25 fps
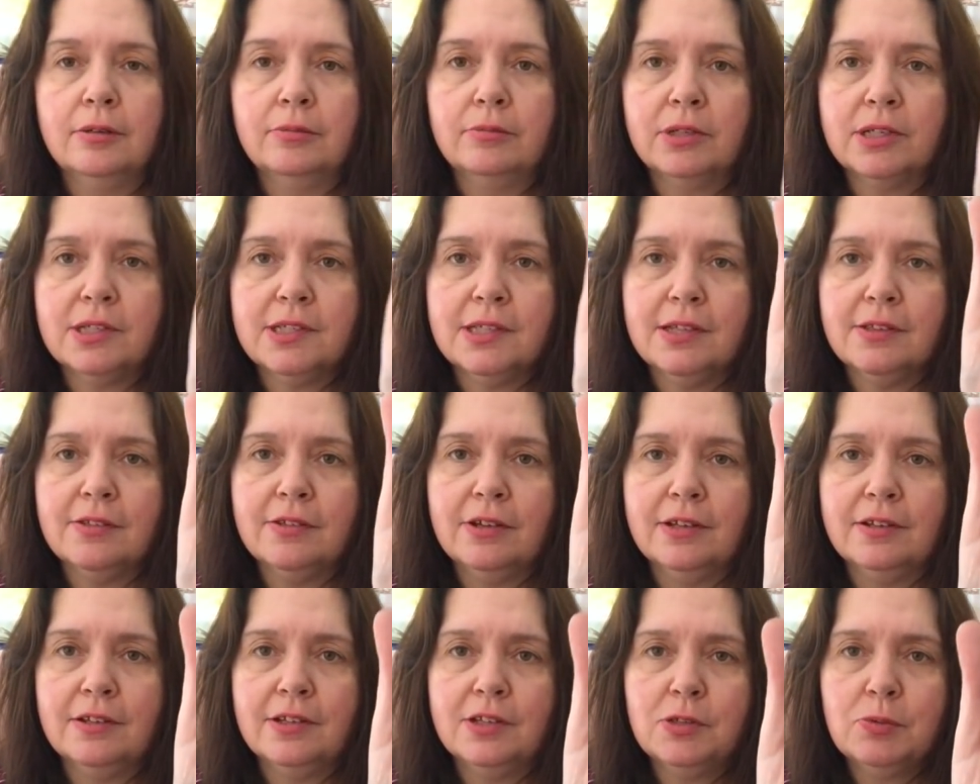because um, I
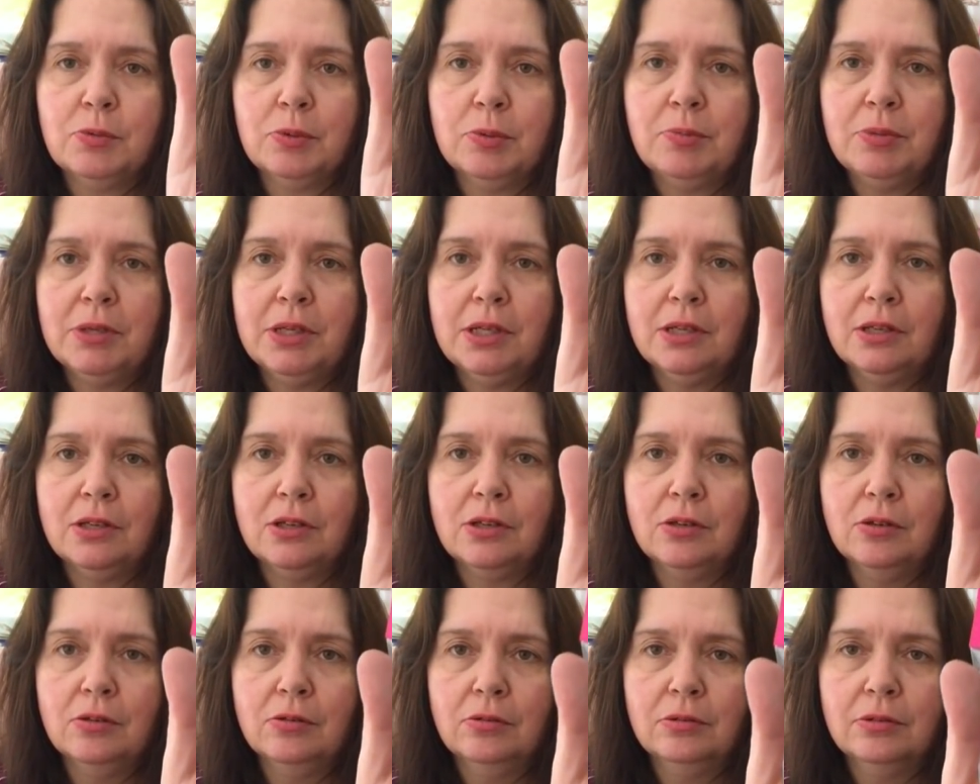thought these would be
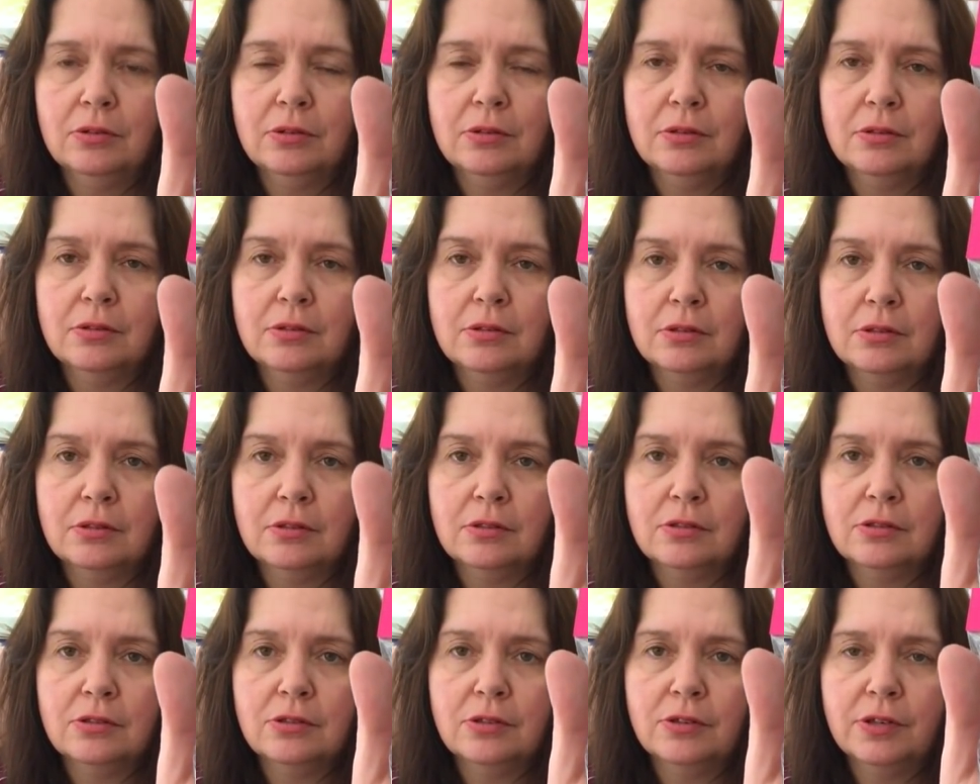cute
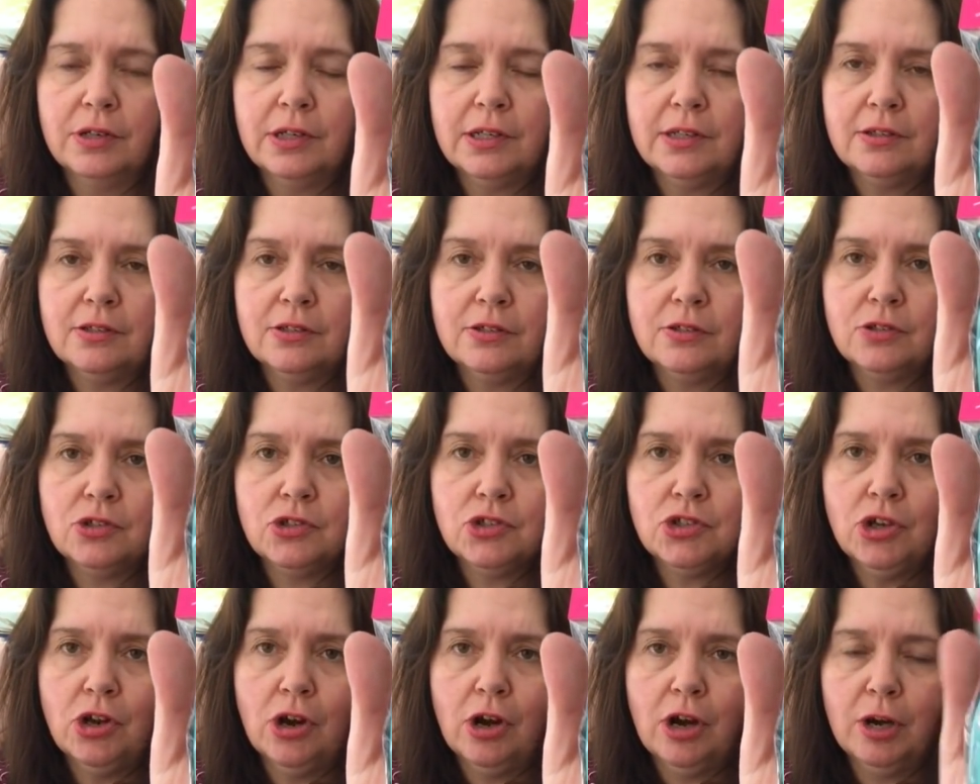to turn into
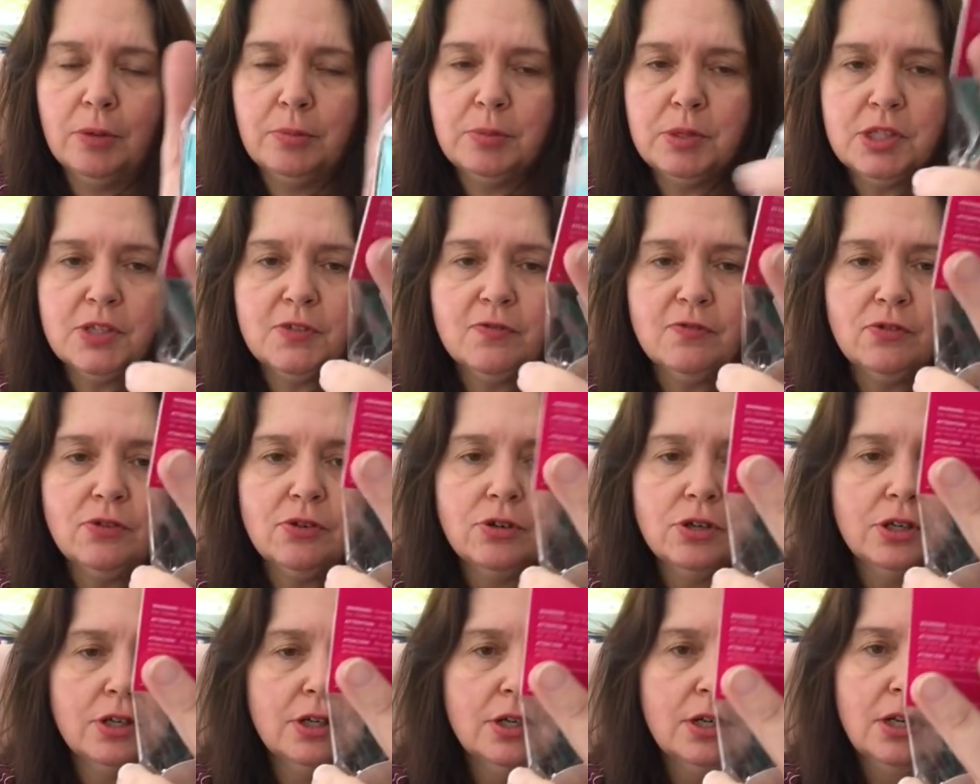charms
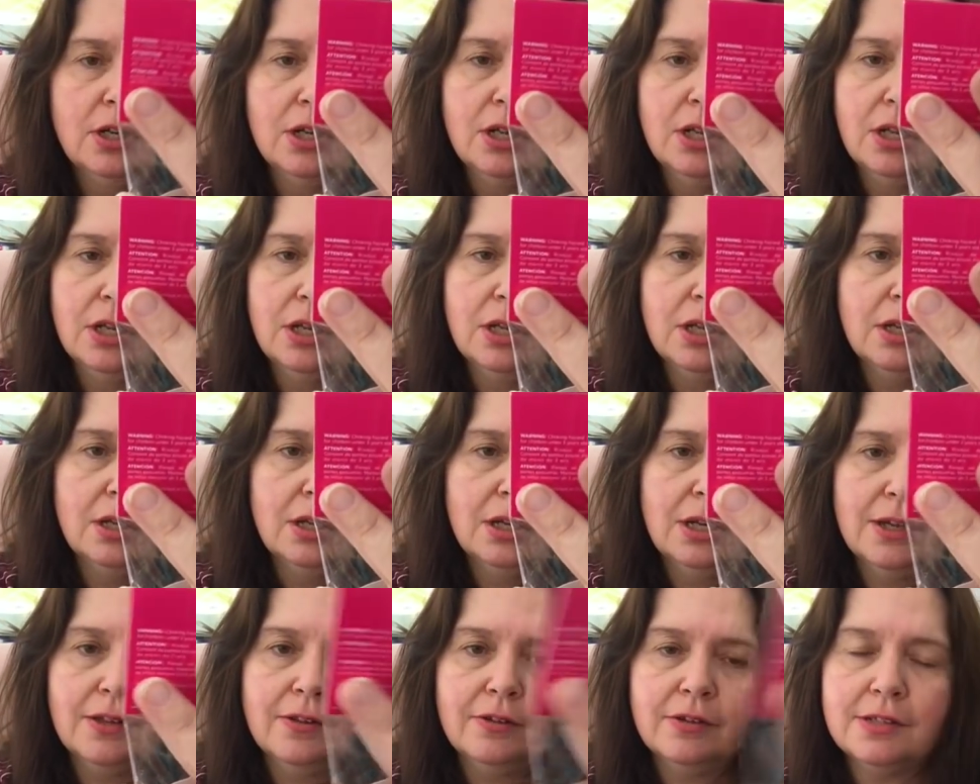for
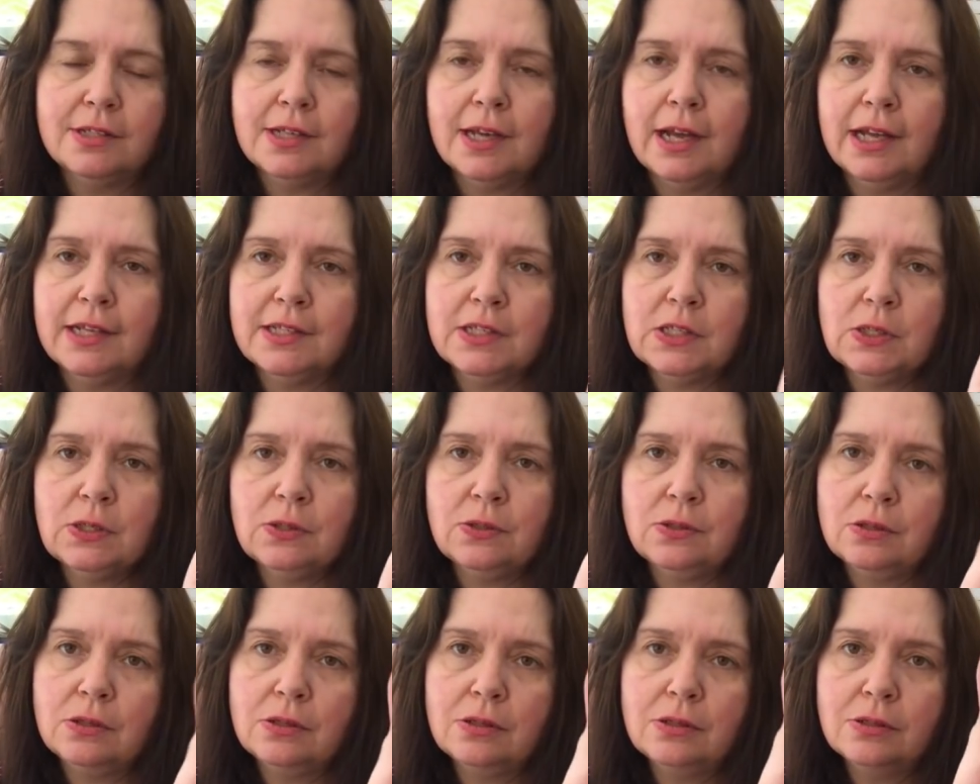either
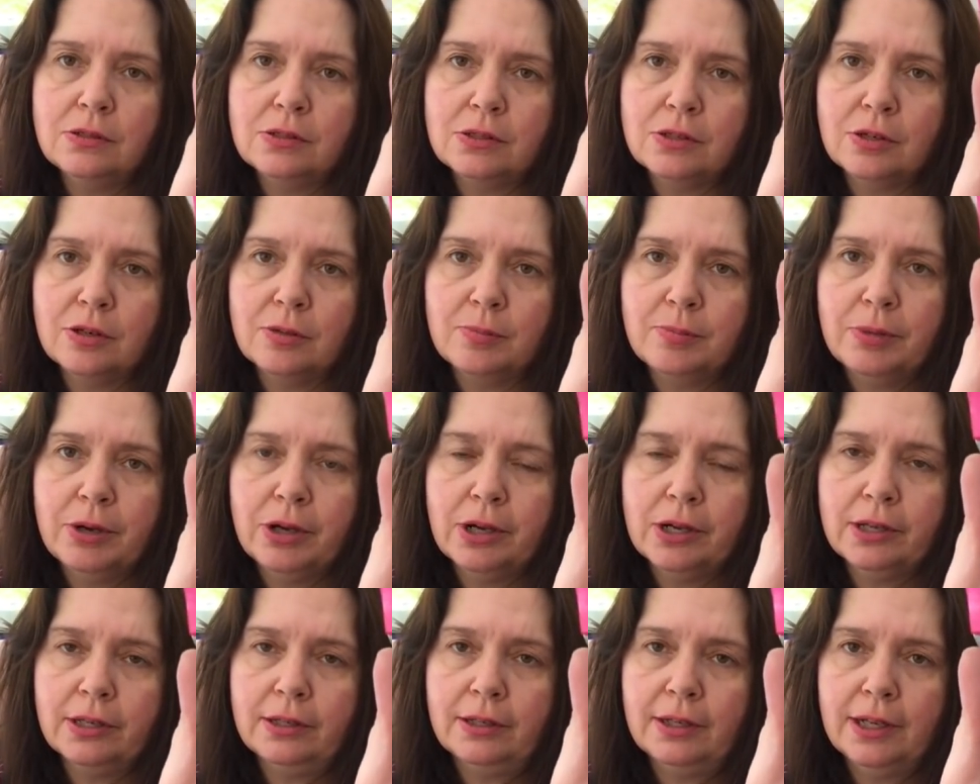tassels or
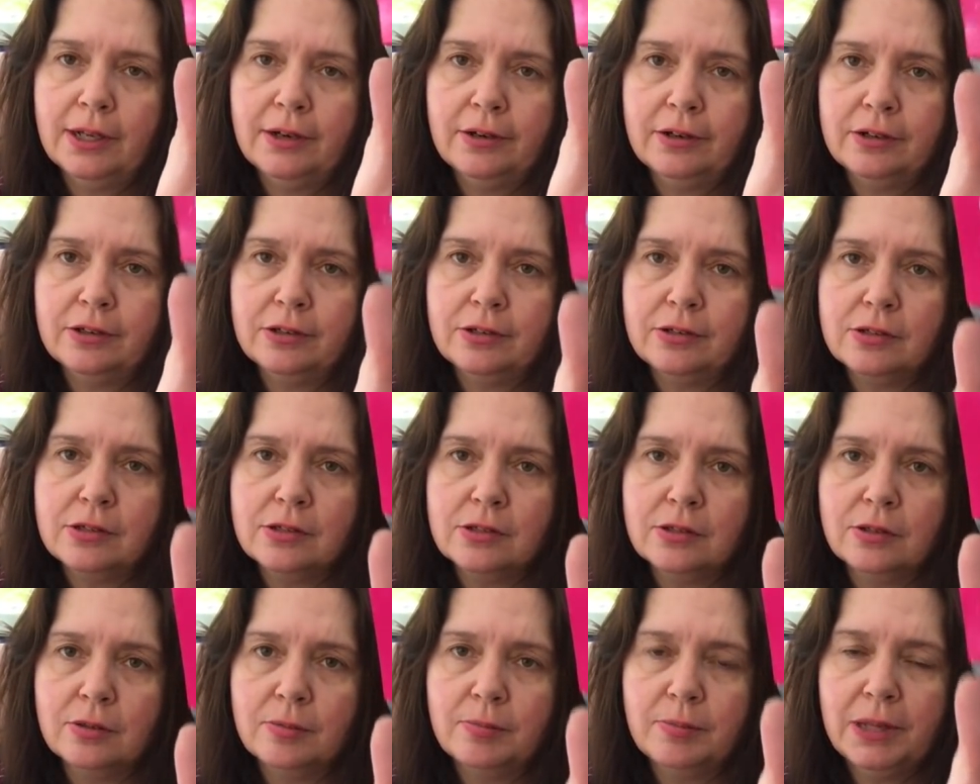pocket
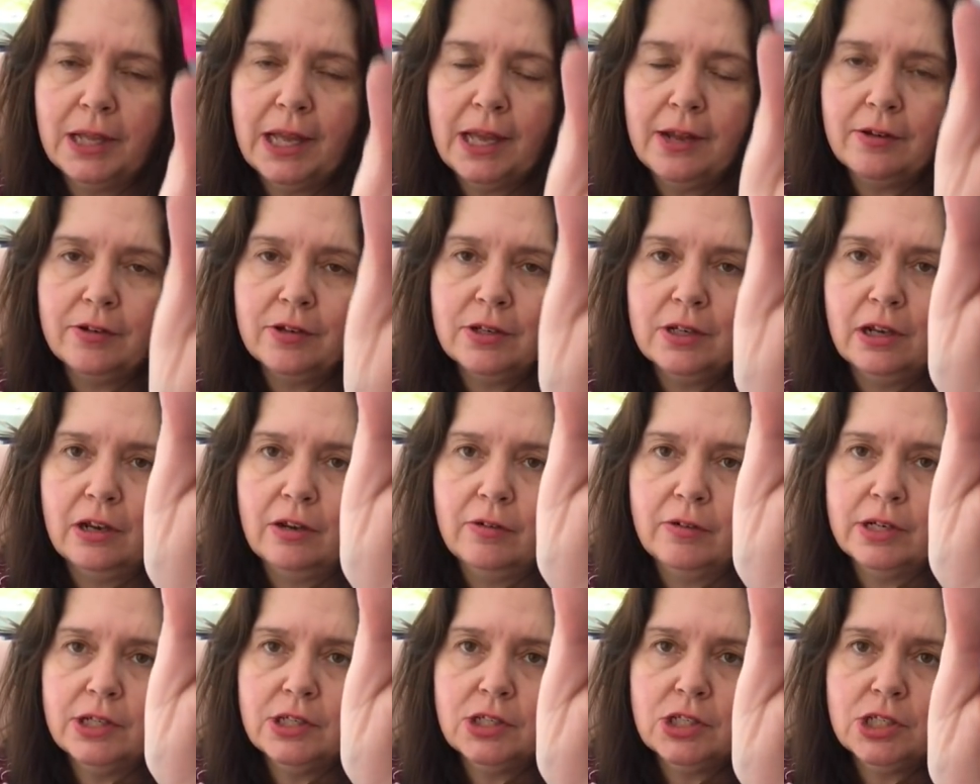letters or planner
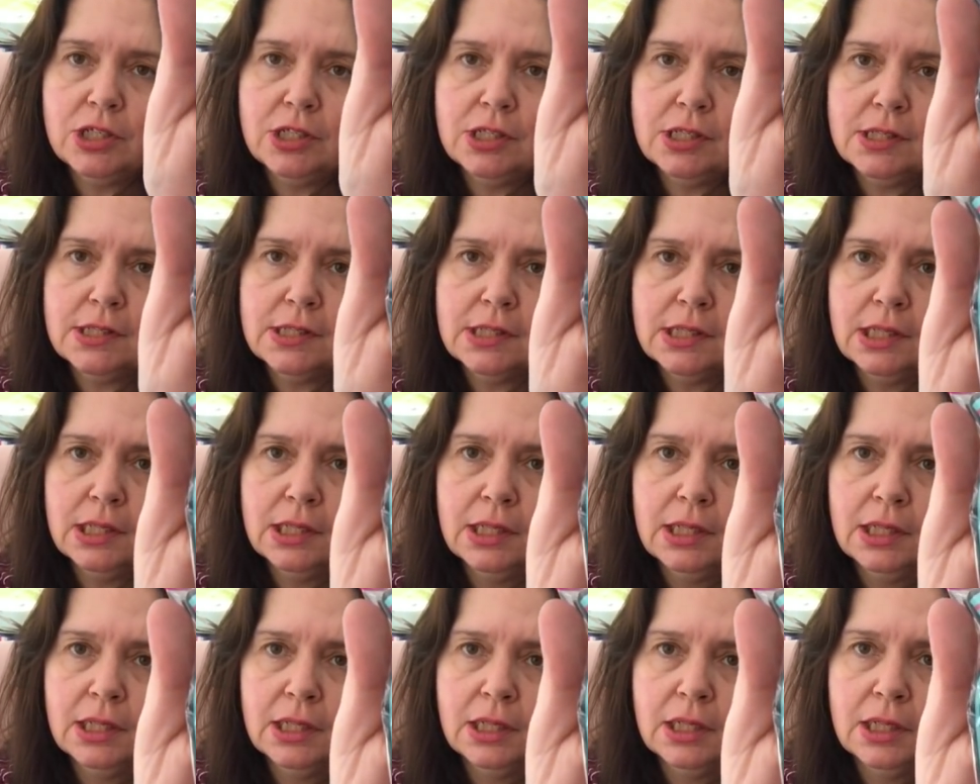decorations.
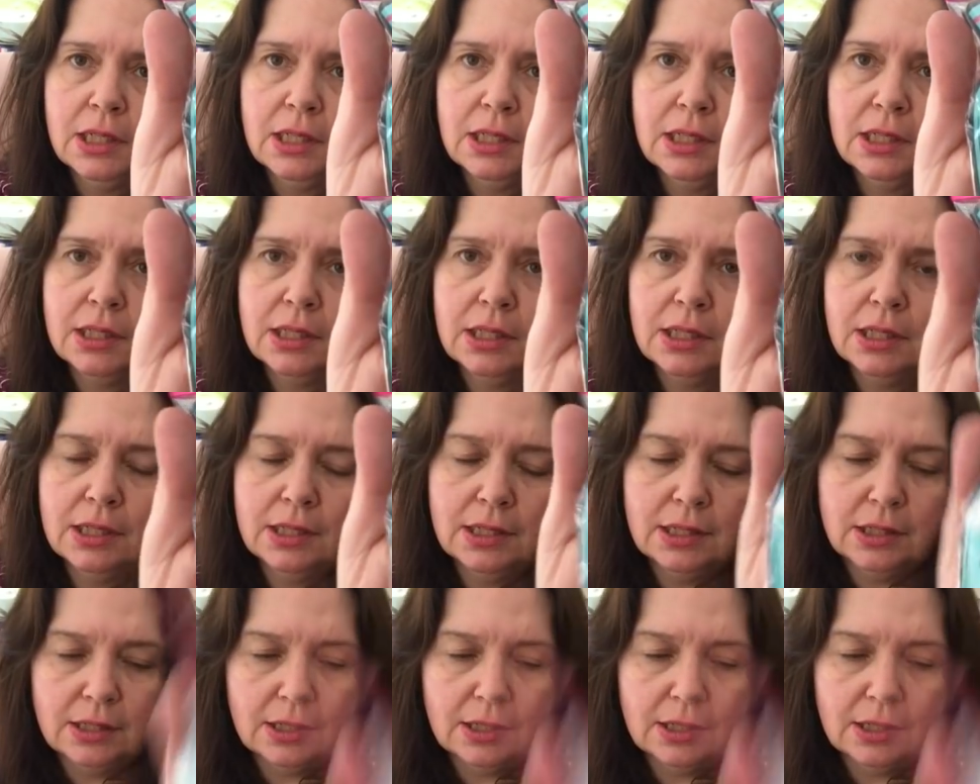Got